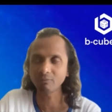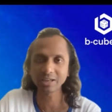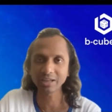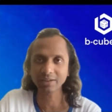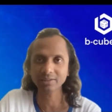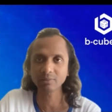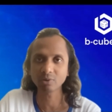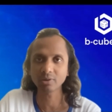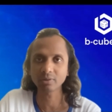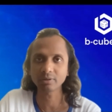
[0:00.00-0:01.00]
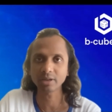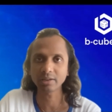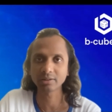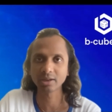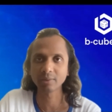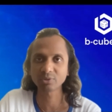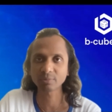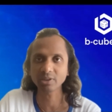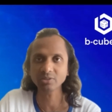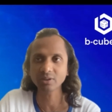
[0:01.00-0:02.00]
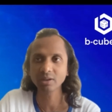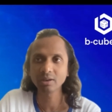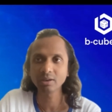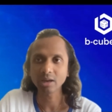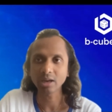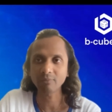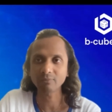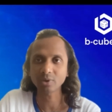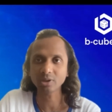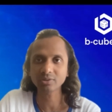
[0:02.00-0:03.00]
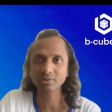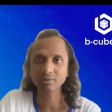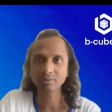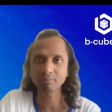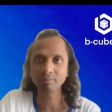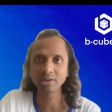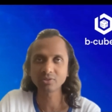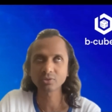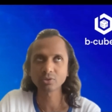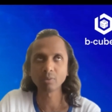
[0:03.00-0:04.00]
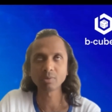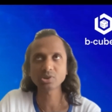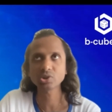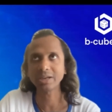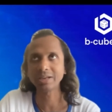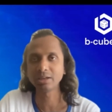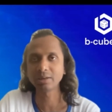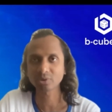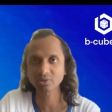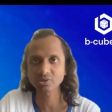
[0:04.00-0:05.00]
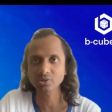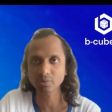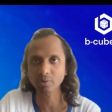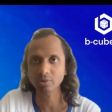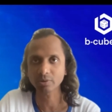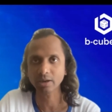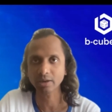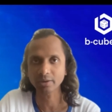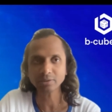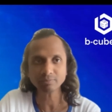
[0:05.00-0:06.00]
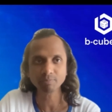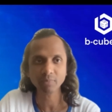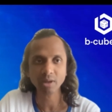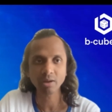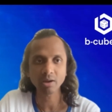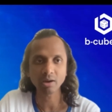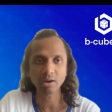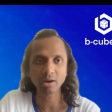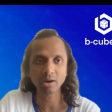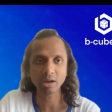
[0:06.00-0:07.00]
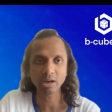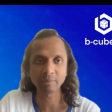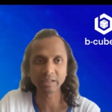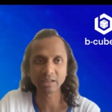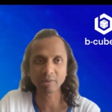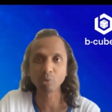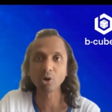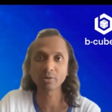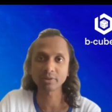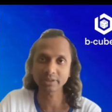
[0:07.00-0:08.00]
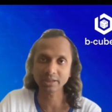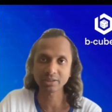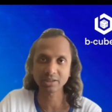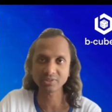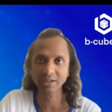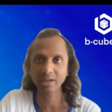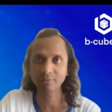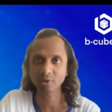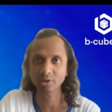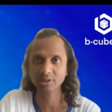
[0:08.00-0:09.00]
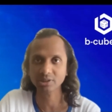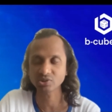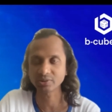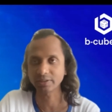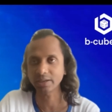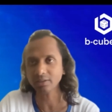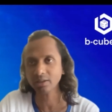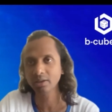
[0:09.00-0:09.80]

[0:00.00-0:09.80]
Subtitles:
very active on Ethereum space. I have not made so much in-depth research about ADA. I mean, like more on the technical side, I have not touched it yet,